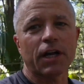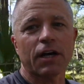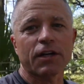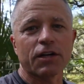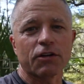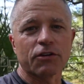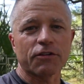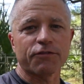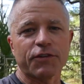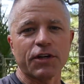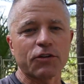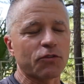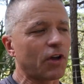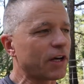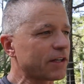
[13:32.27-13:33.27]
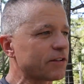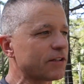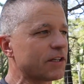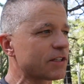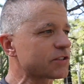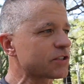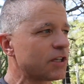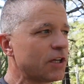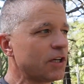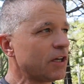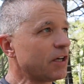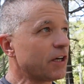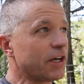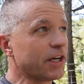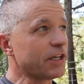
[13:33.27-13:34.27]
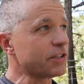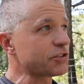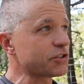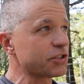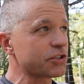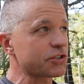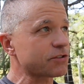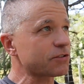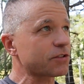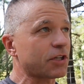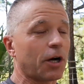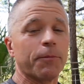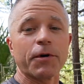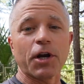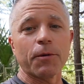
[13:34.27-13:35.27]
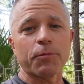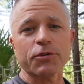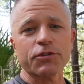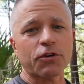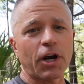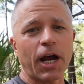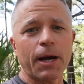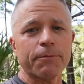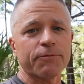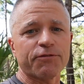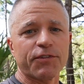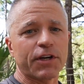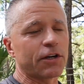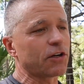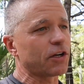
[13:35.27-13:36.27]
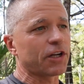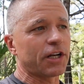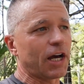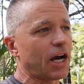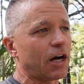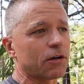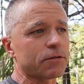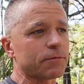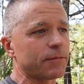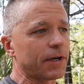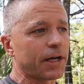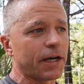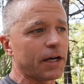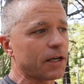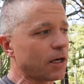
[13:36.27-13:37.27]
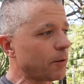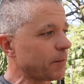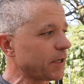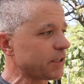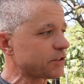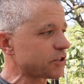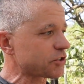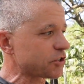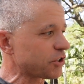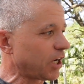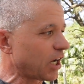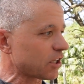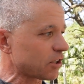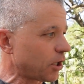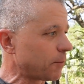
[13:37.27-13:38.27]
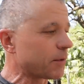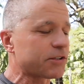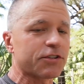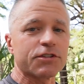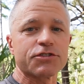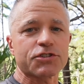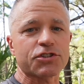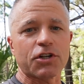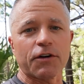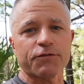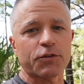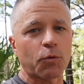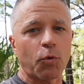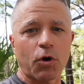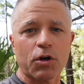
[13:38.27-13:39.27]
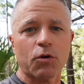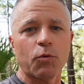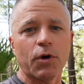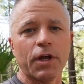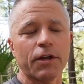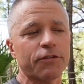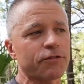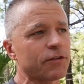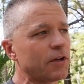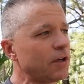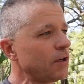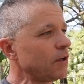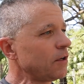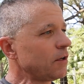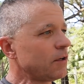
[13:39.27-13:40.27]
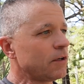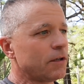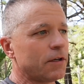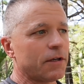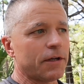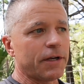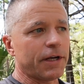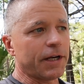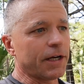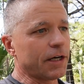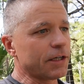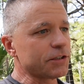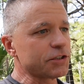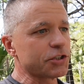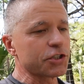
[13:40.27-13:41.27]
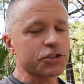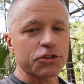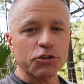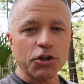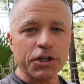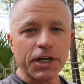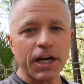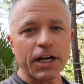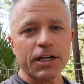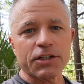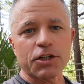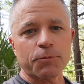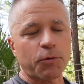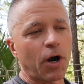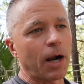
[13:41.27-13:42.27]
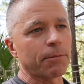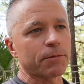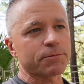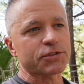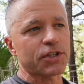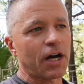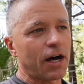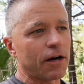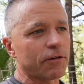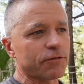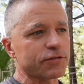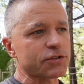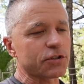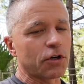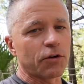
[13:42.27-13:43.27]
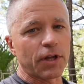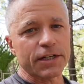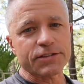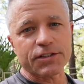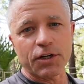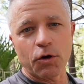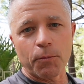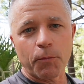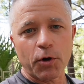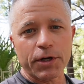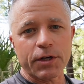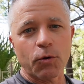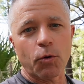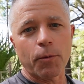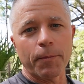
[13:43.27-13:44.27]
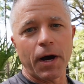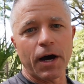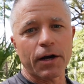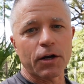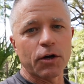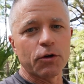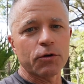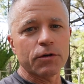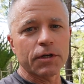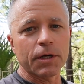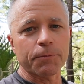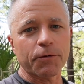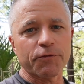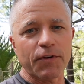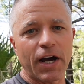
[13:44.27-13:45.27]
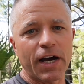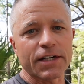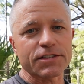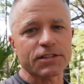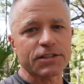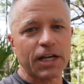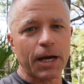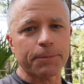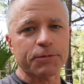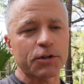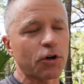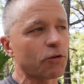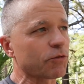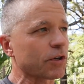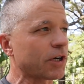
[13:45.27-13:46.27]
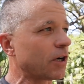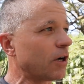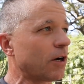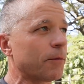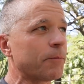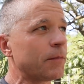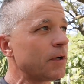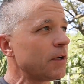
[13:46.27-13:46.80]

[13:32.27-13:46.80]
out here in the field like this is just coming up with crap and figuring it out, man. I mean, just you got limited stuff to work with, and you just look at it and you problem solve. So that's the old Marine Corps motto: improvise, adapt, and overcome.